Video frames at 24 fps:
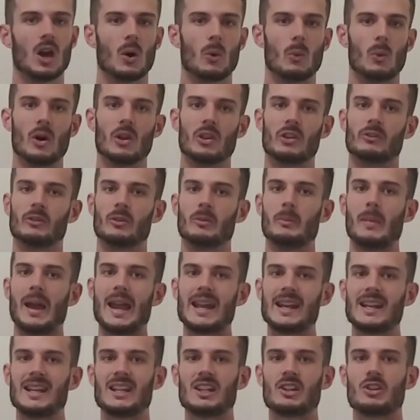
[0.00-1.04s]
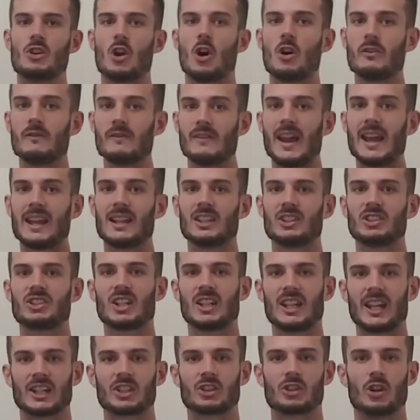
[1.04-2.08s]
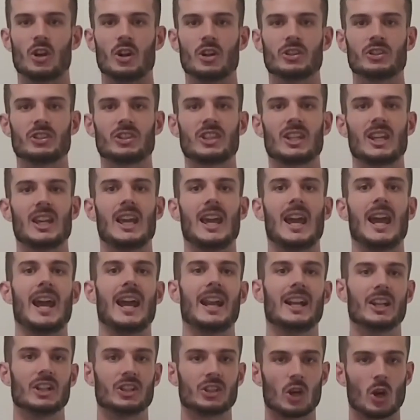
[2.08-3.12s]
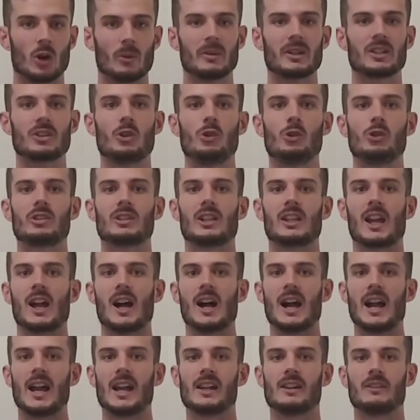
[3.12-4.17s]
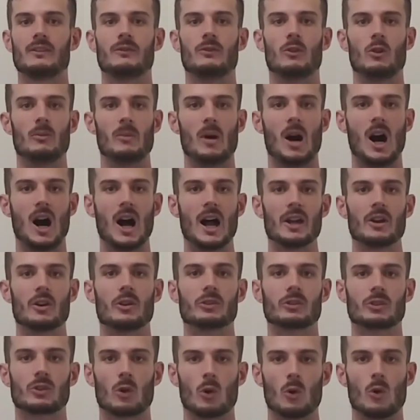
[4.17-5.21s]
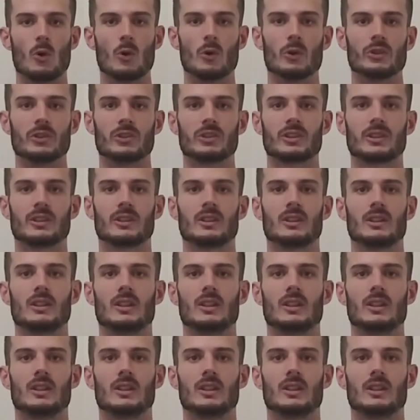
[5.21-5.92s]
while the remaining non-valence electrons and atomic nuclei form ion cores.